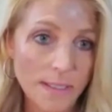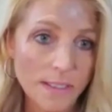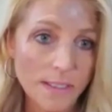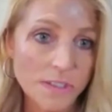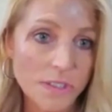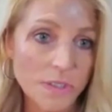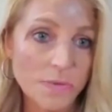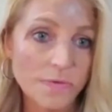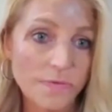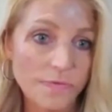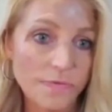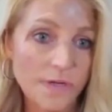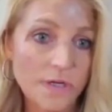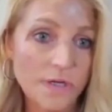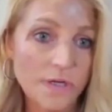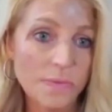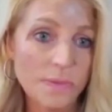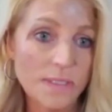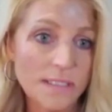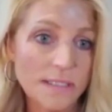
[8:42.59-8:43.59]
So the
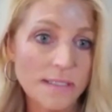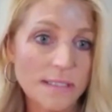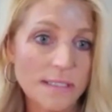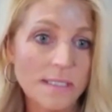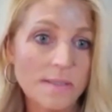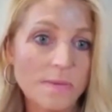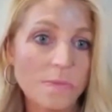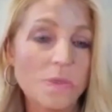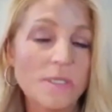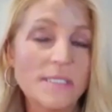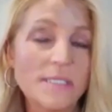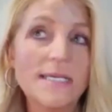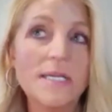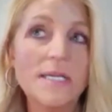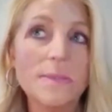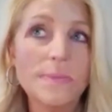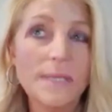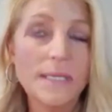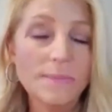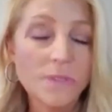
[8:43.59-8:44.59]
fear was I
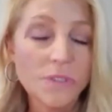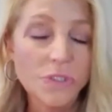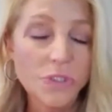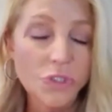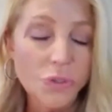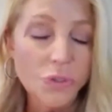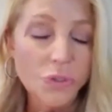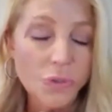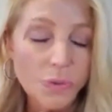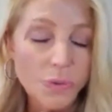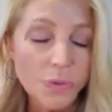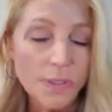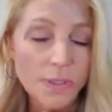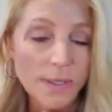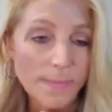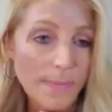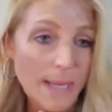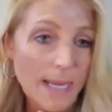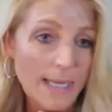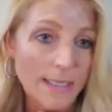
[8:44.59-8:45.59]
going to be able to
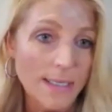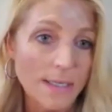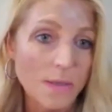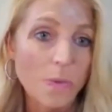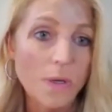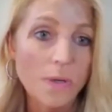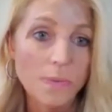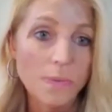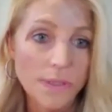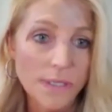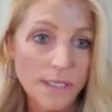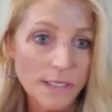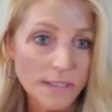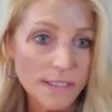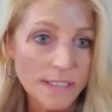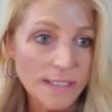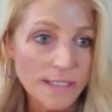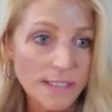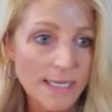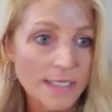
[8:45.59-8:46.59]
combat it? What were they going
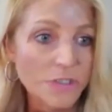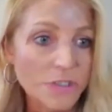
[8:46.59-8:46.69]
to say?